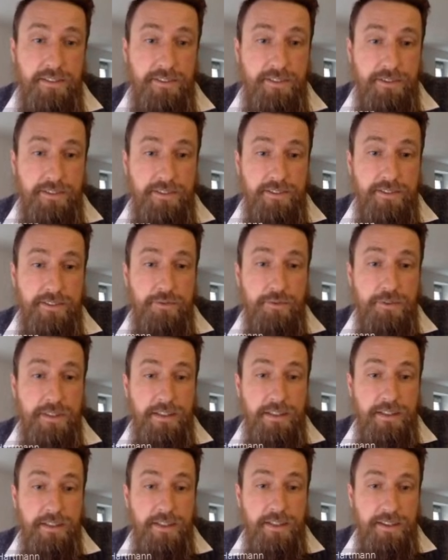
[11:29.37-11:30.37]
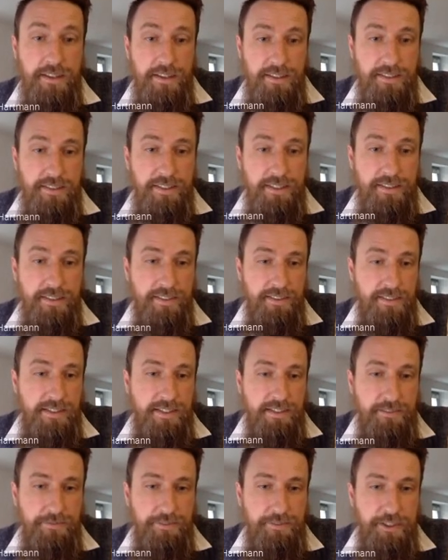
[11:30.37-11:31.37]
So it's really a neat
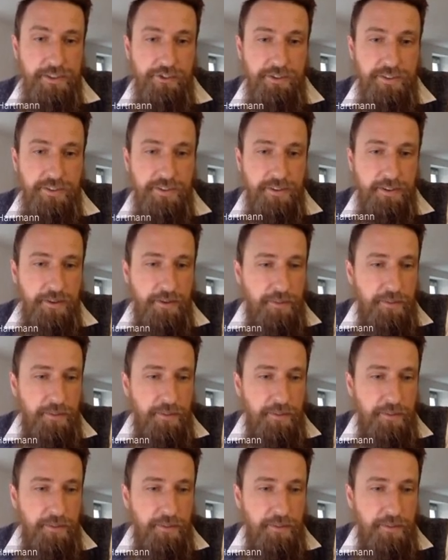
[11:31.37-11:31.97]
feature.